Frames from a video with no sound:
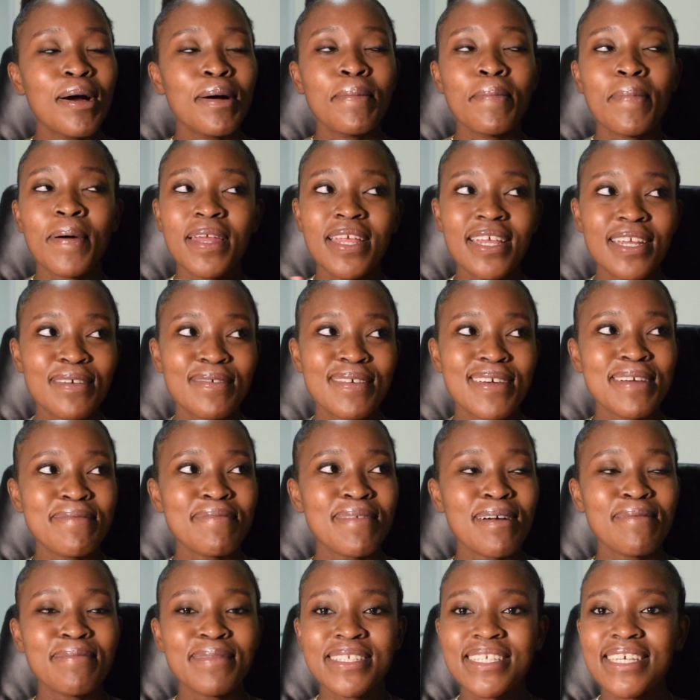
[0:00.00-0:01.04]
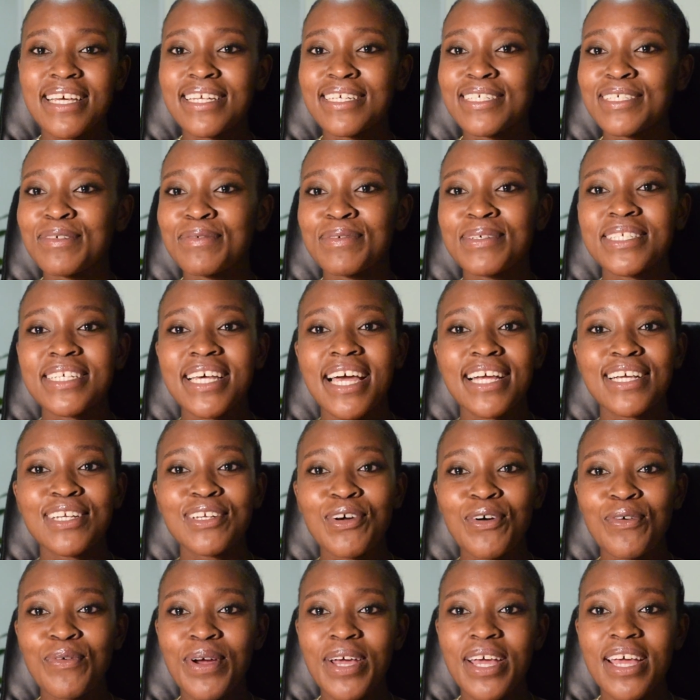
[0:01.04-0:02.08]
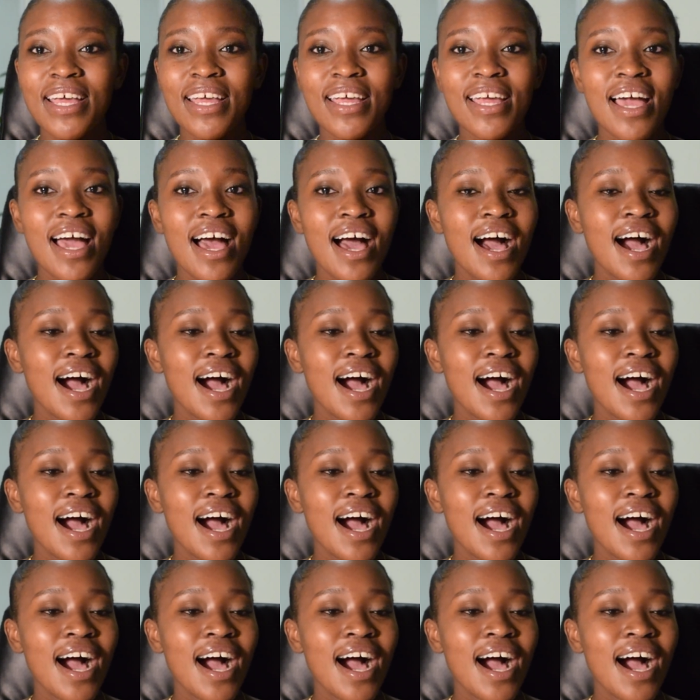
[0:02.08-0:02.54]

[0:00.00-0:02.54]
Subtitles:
But anyway, my mentality was like, no way.